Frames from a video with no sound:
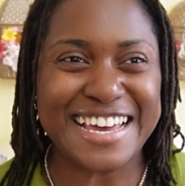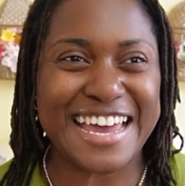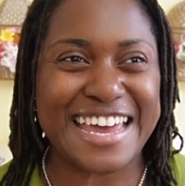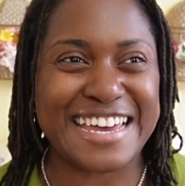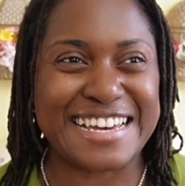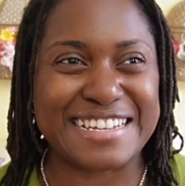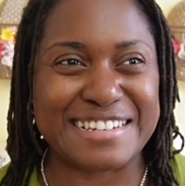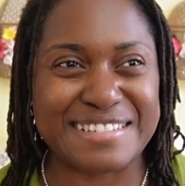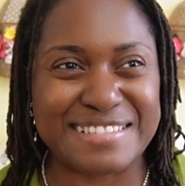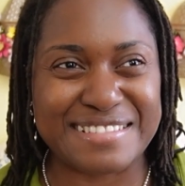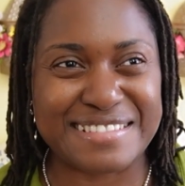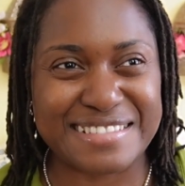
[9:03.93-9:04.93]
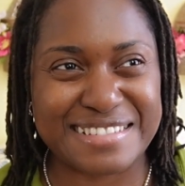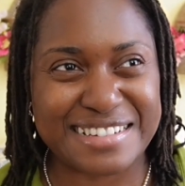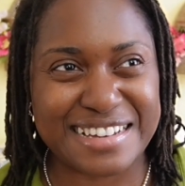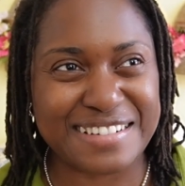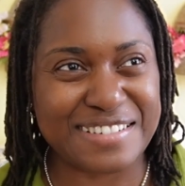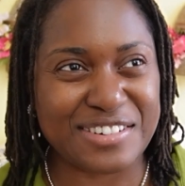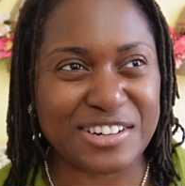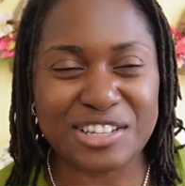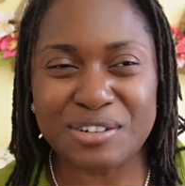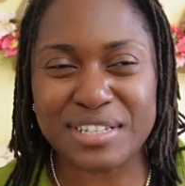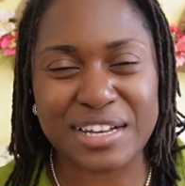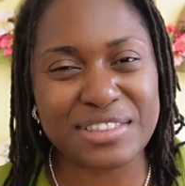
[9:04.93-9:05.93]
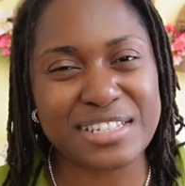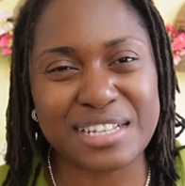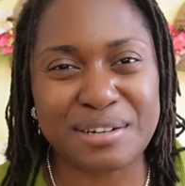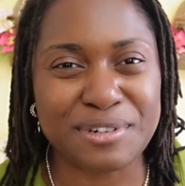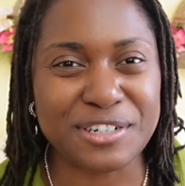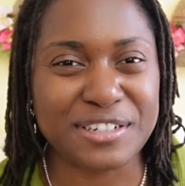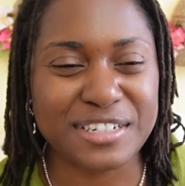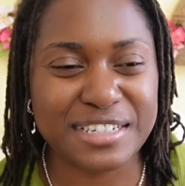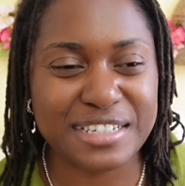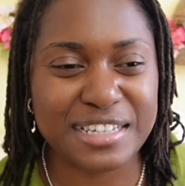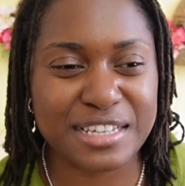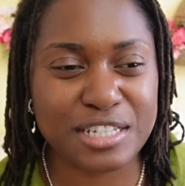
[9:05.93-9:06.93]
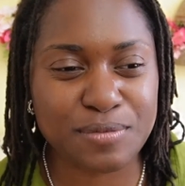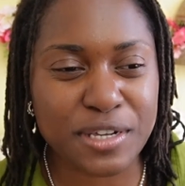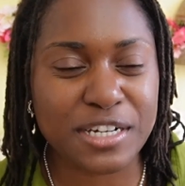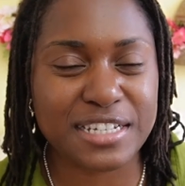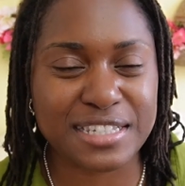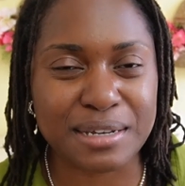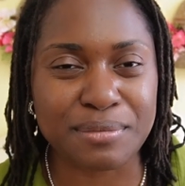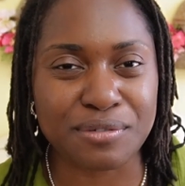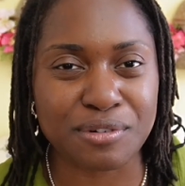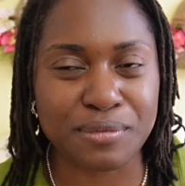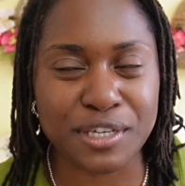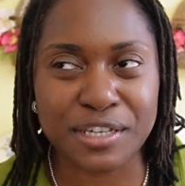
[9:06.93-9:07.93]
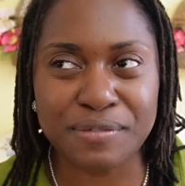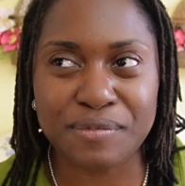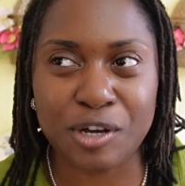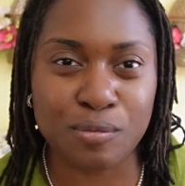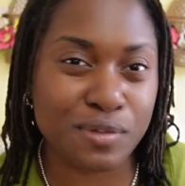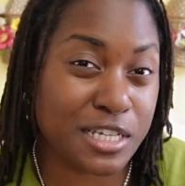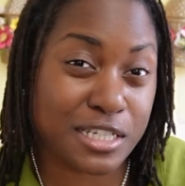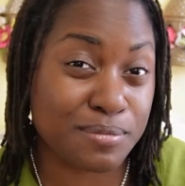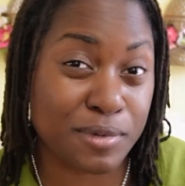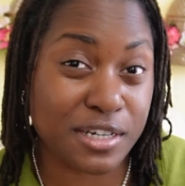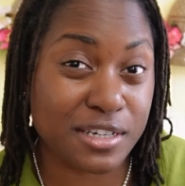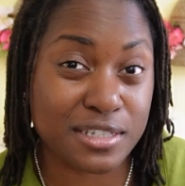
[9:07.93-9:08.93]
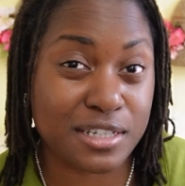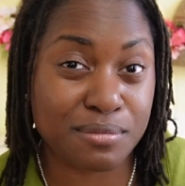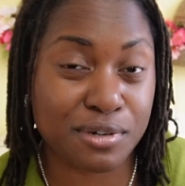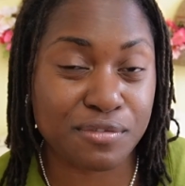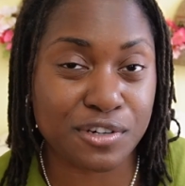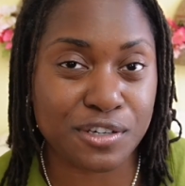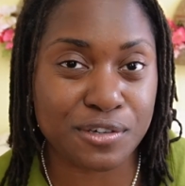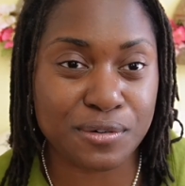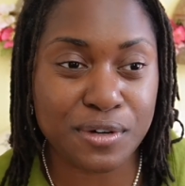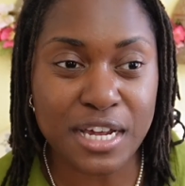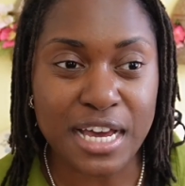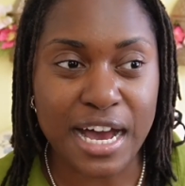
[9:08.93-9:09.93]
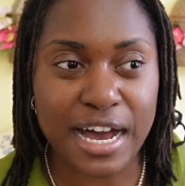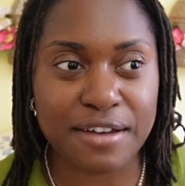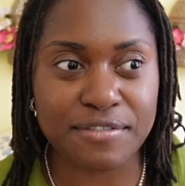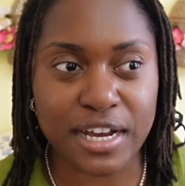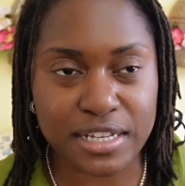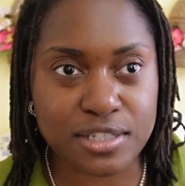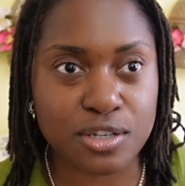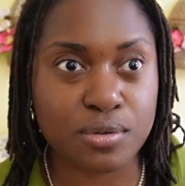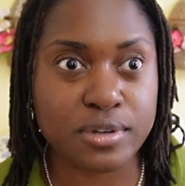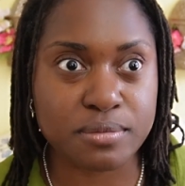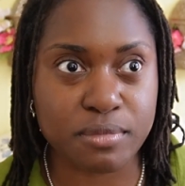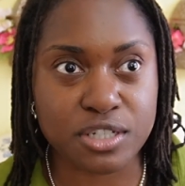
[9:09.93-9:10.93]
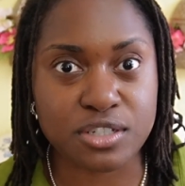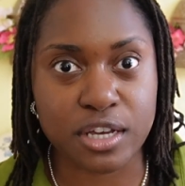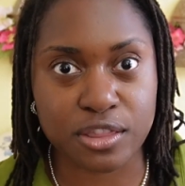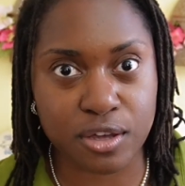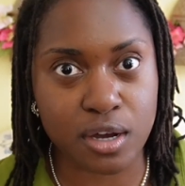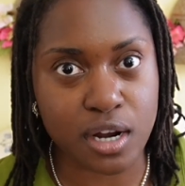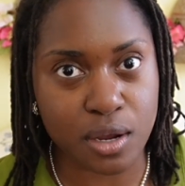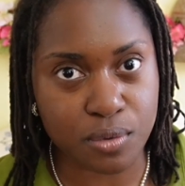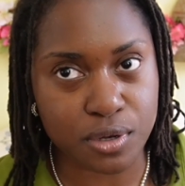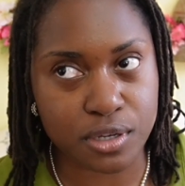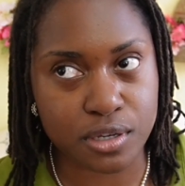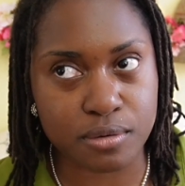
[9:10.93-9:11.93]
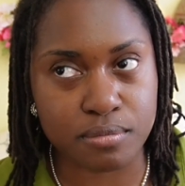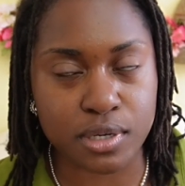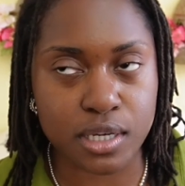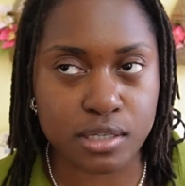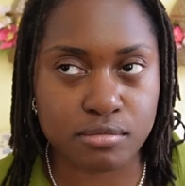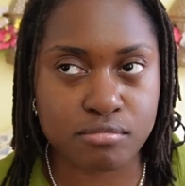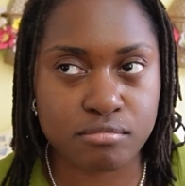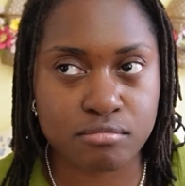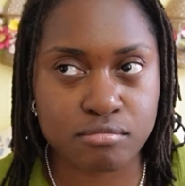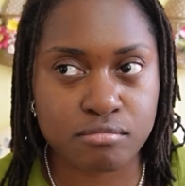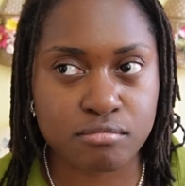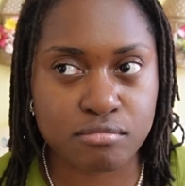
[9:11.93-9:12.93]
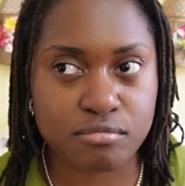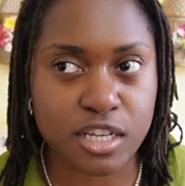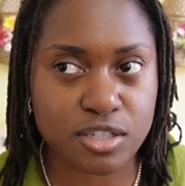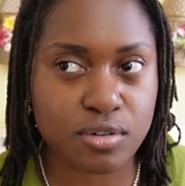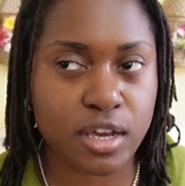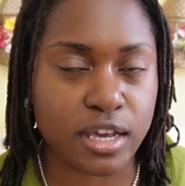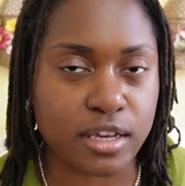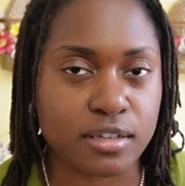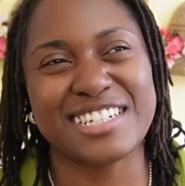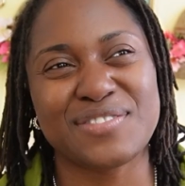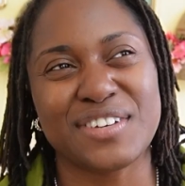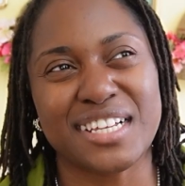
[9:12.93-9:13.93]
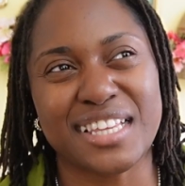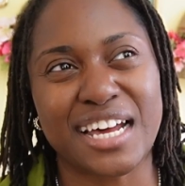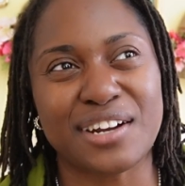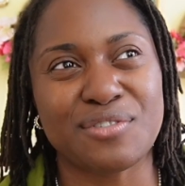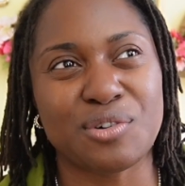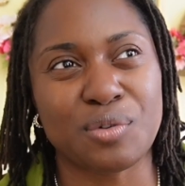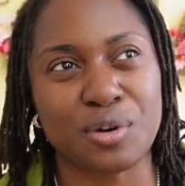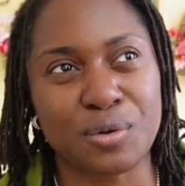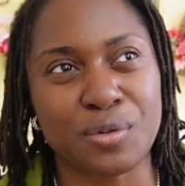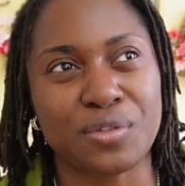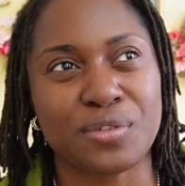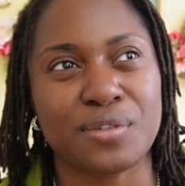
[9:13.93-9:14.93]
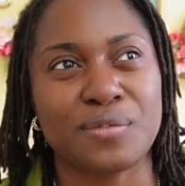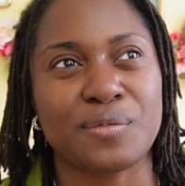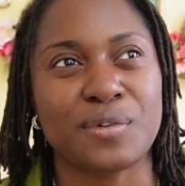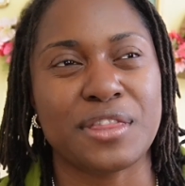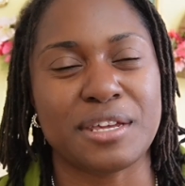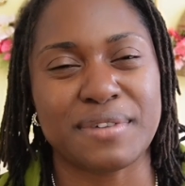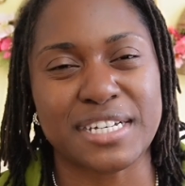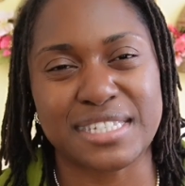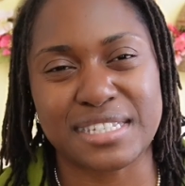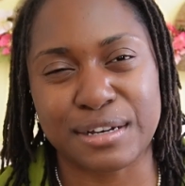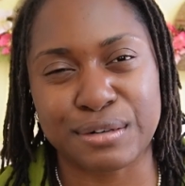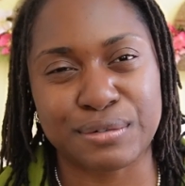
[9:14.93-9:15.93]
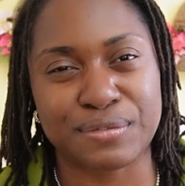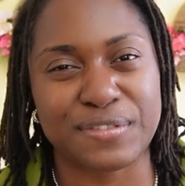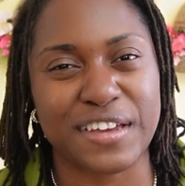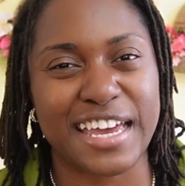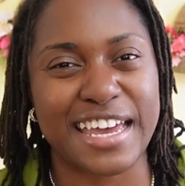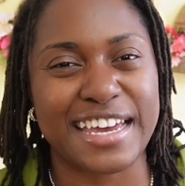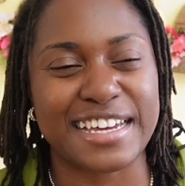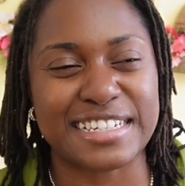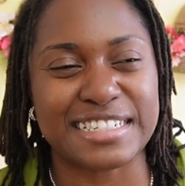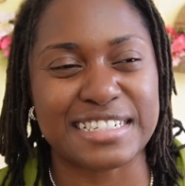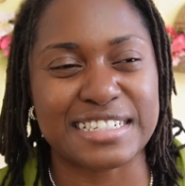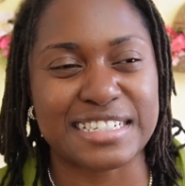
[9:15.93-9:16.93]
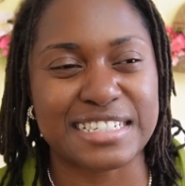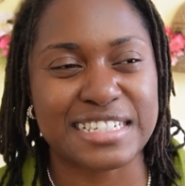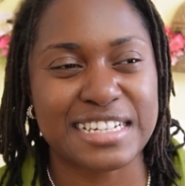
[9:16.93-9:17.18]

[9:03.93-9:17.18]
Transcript: and, I don't know, close out the summer. It's been a good summer for me. Hopefully it's been a good summer for you. I have not sewn as much as I thought I would, but that's okay. There's been a lot of growth within myself and